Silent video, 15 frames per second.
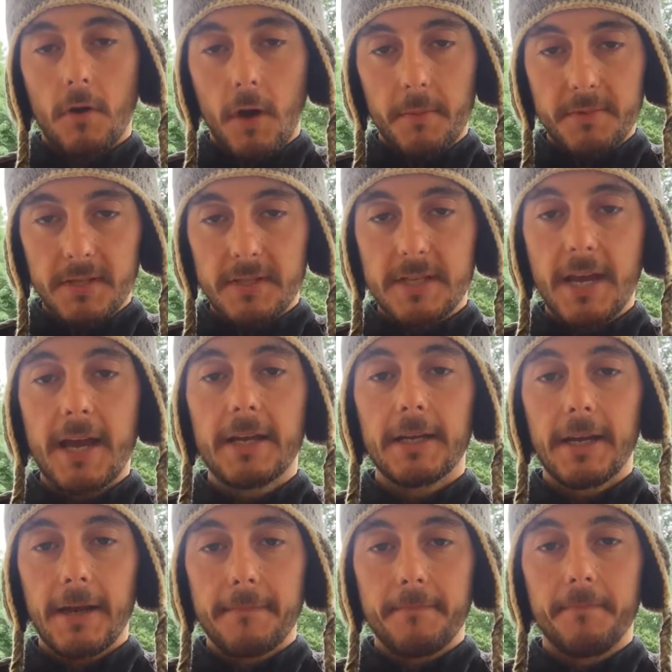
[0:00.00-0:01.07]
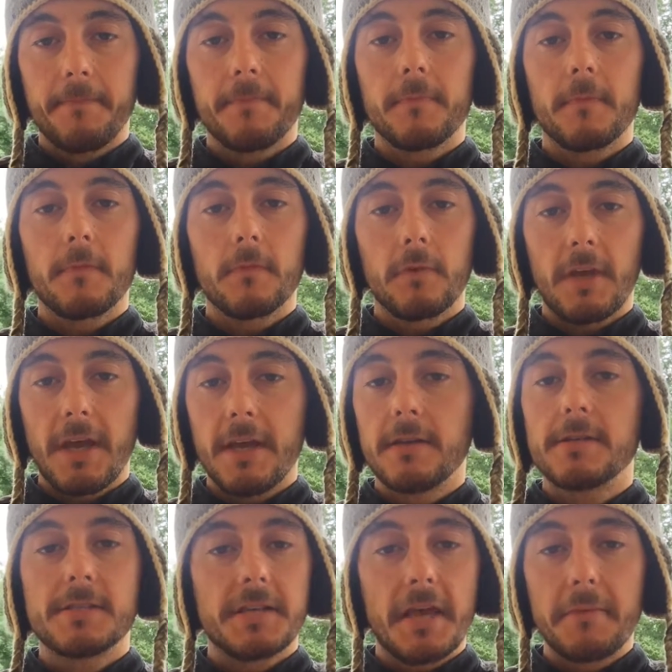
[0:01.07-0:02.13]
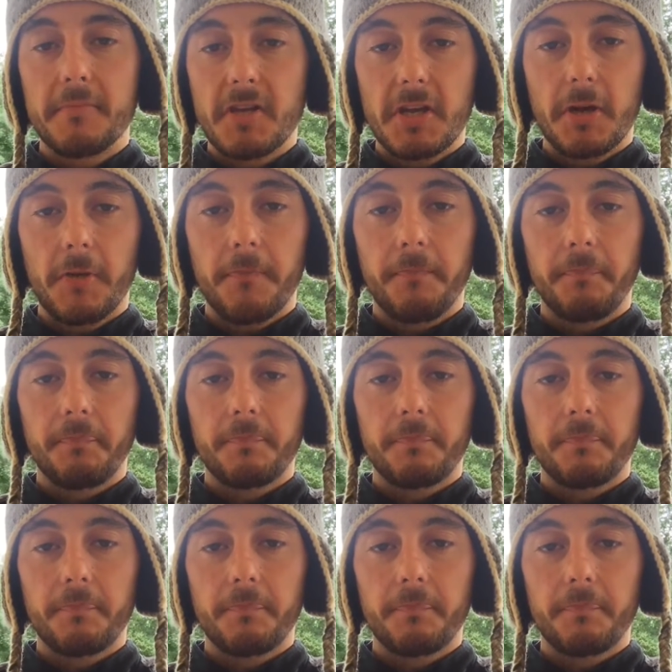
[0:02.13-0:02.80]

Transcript: Up to 10 again. Okay, same deal.